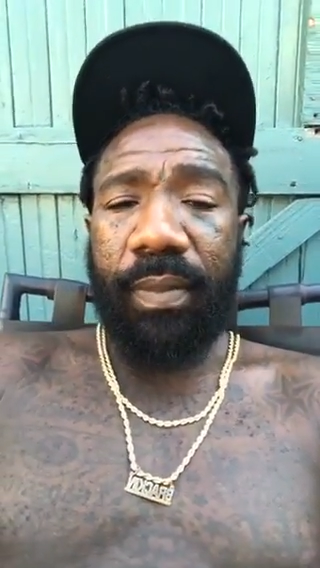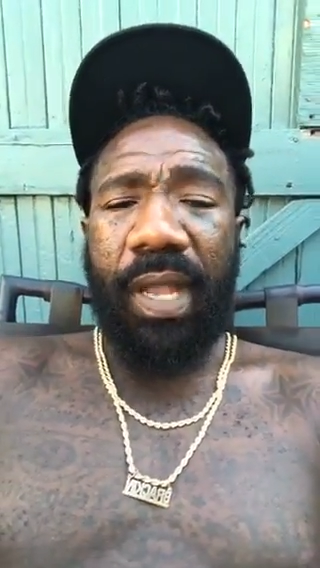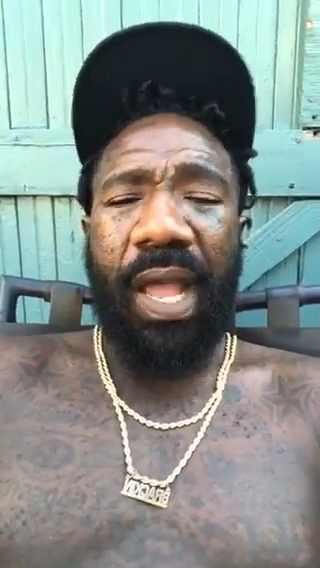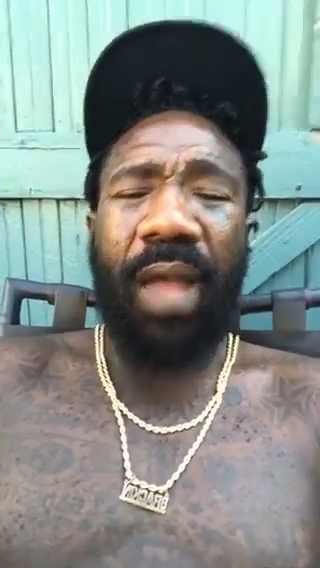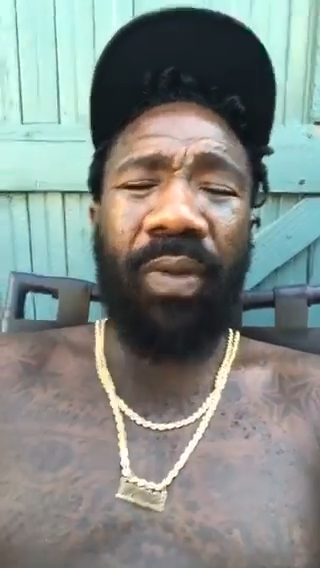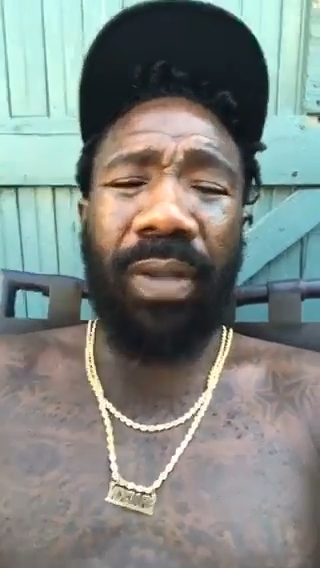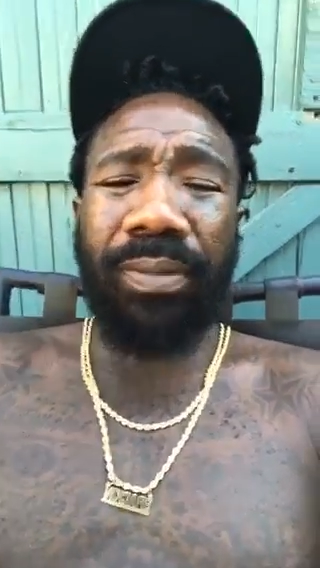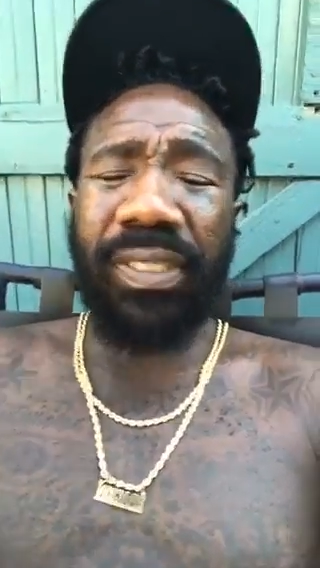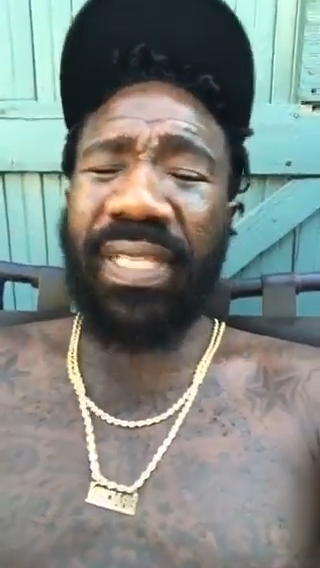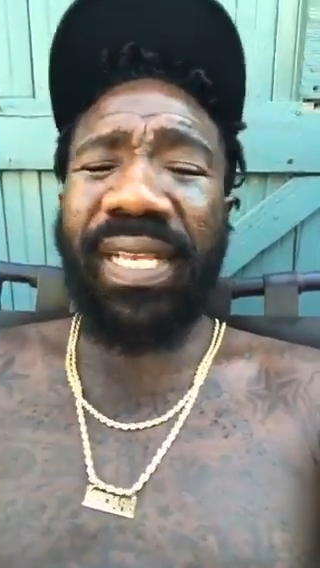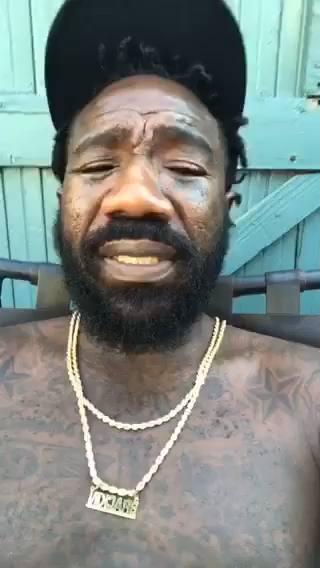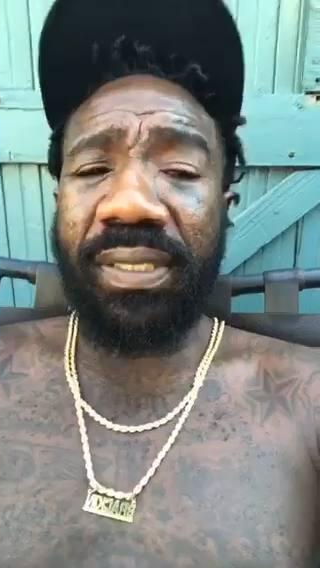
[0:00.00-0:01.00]
How I'm
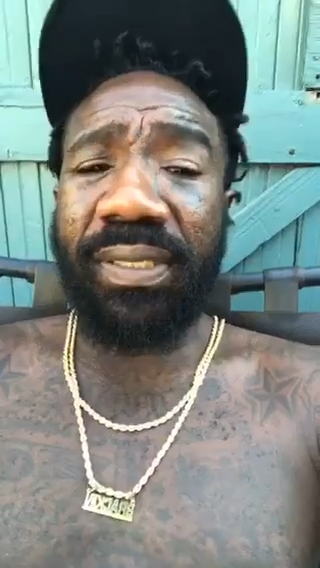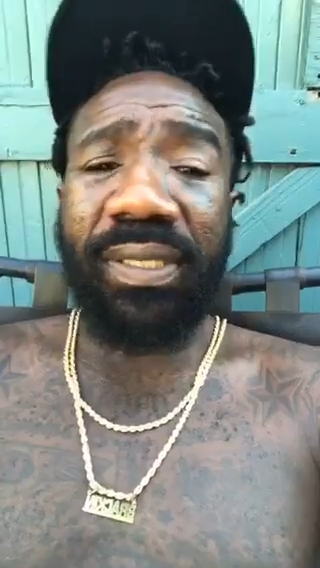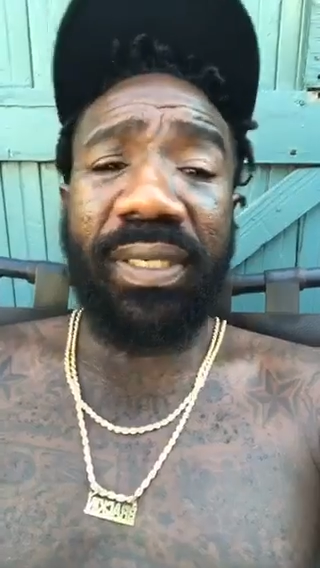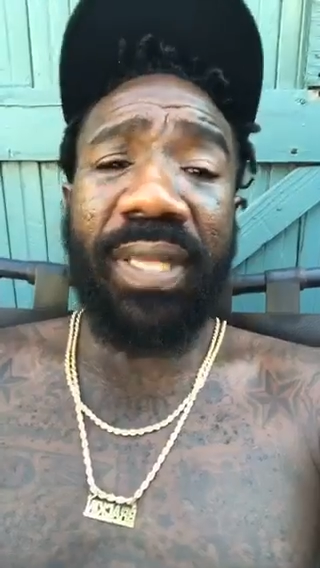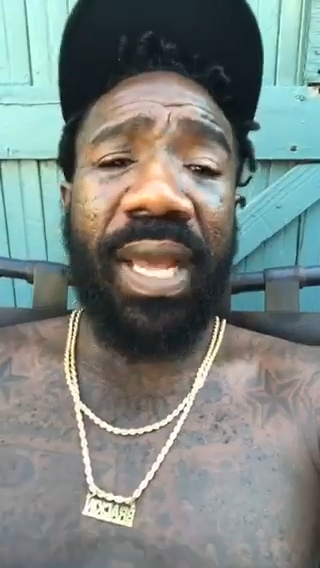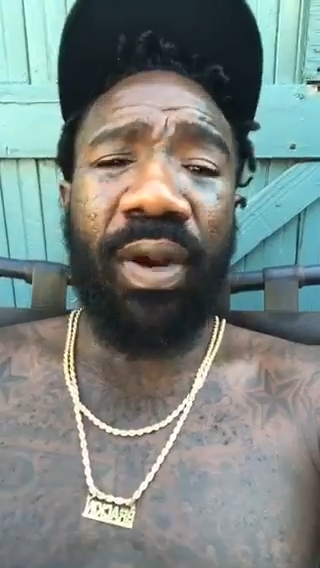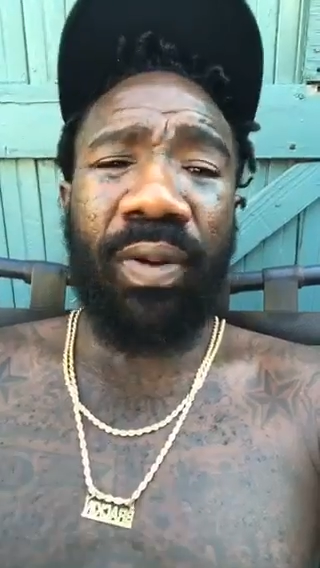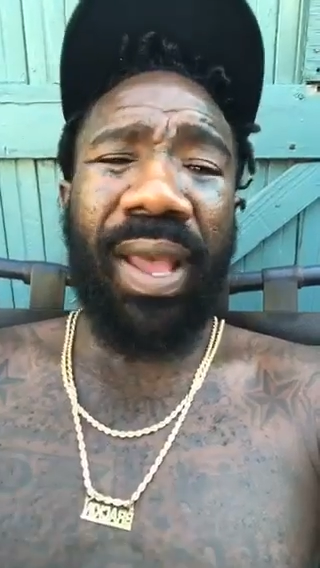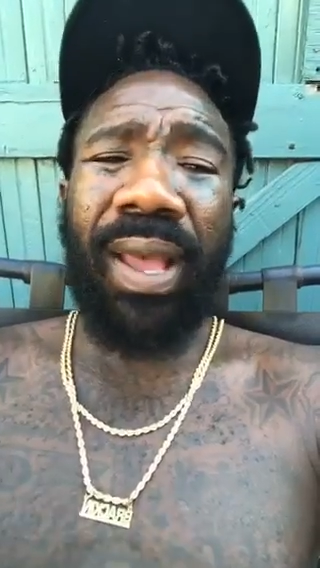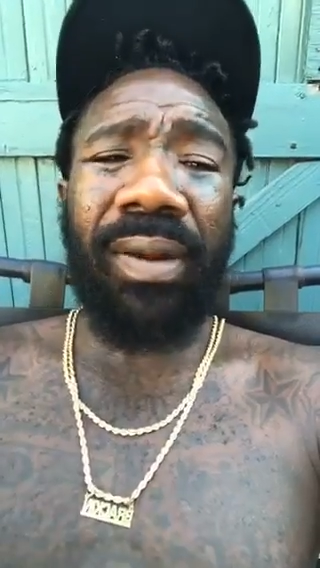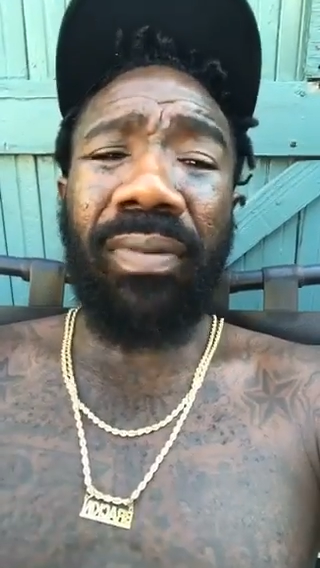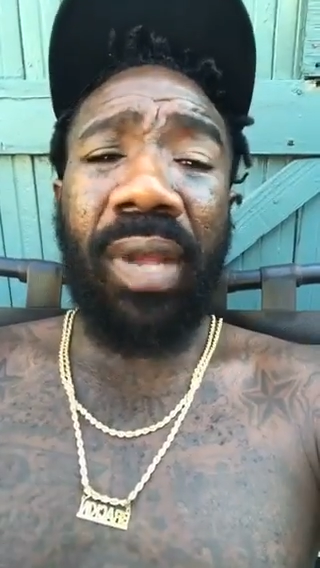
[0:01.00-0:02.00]
sexist because I don't
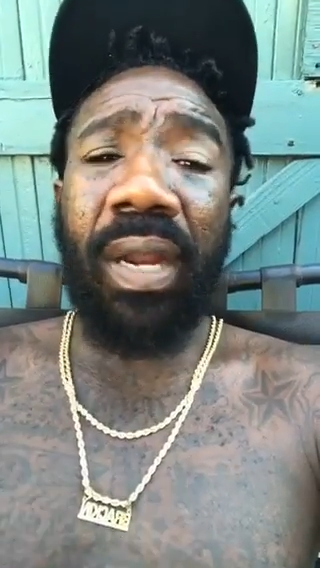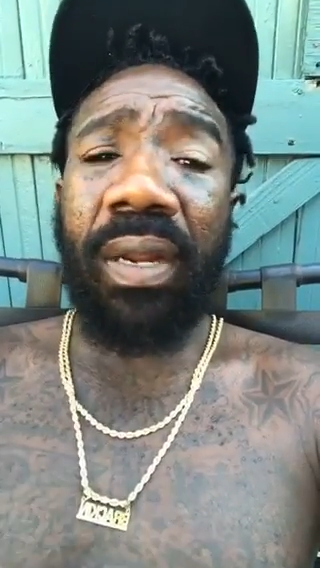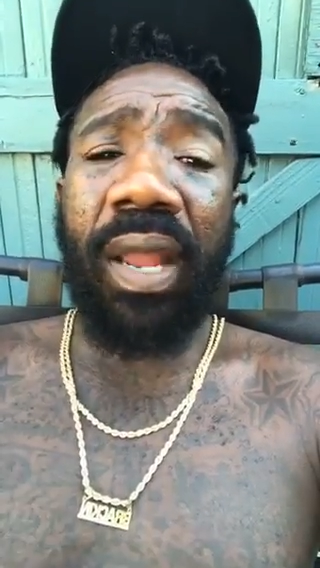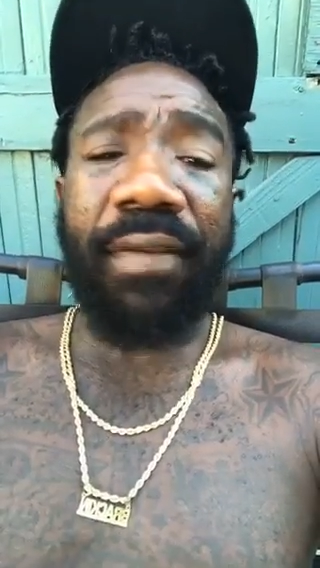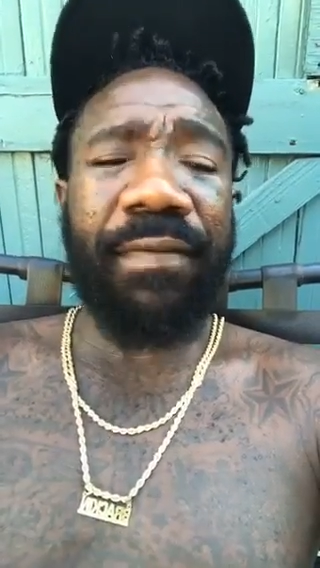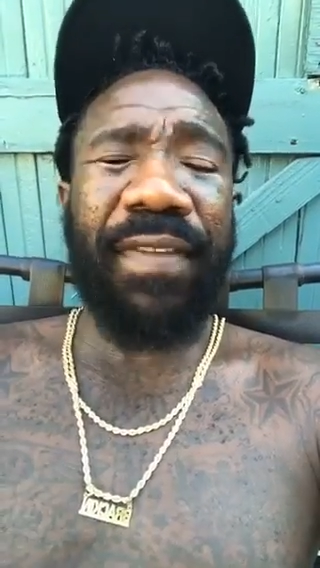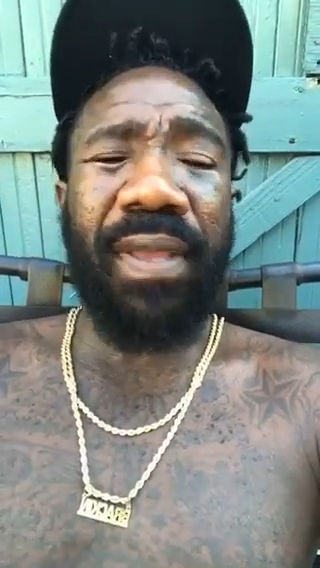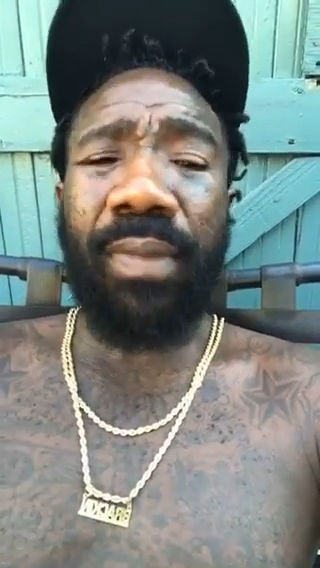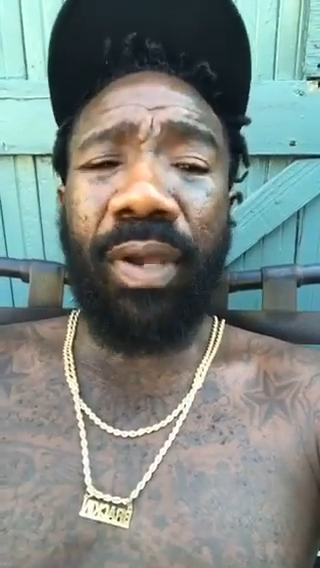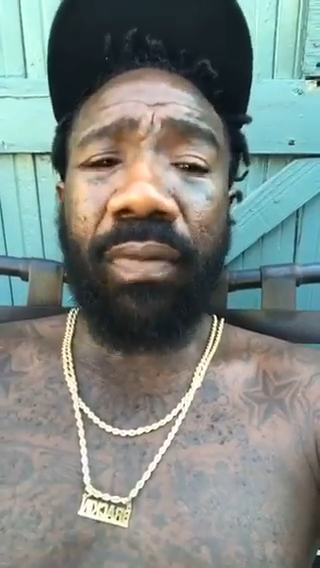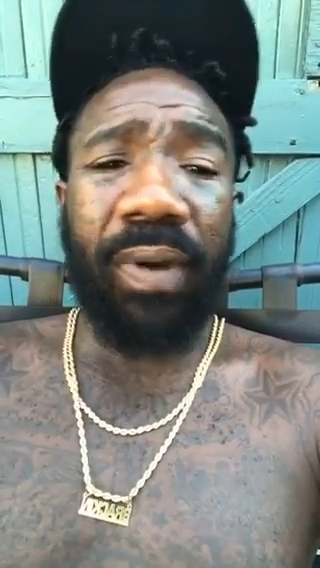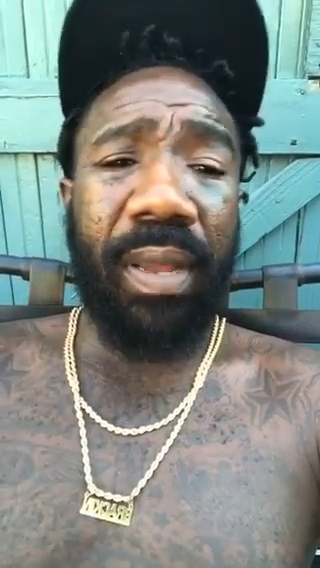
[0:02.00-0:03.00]
I don't got to like
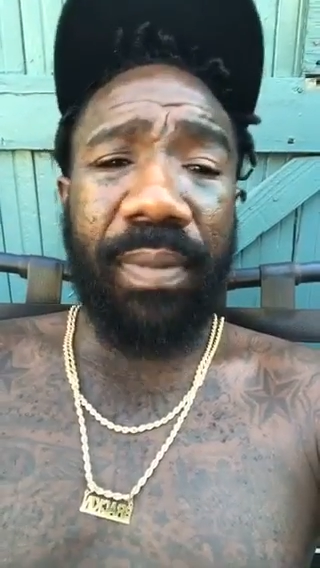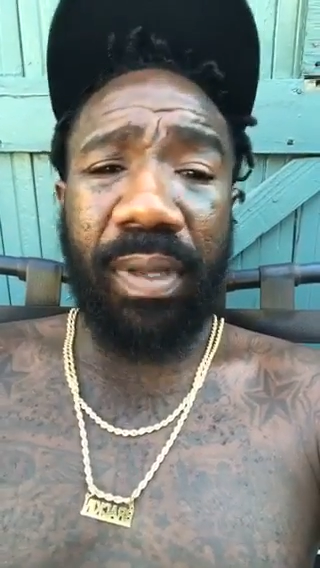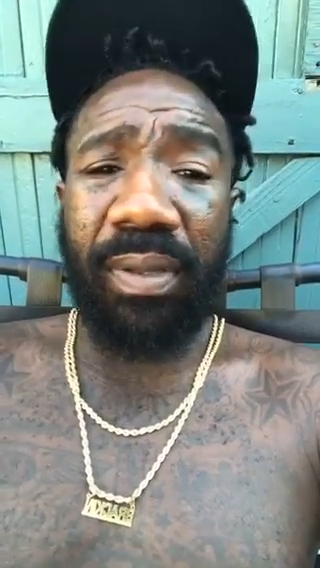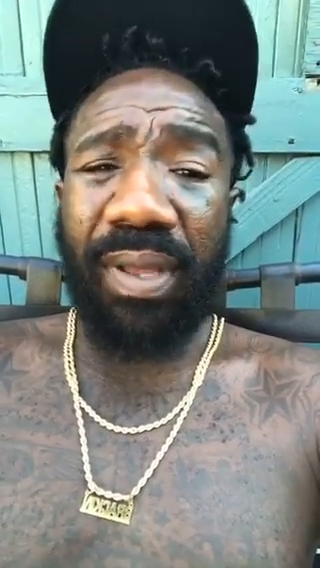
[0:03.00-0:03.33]
female rap.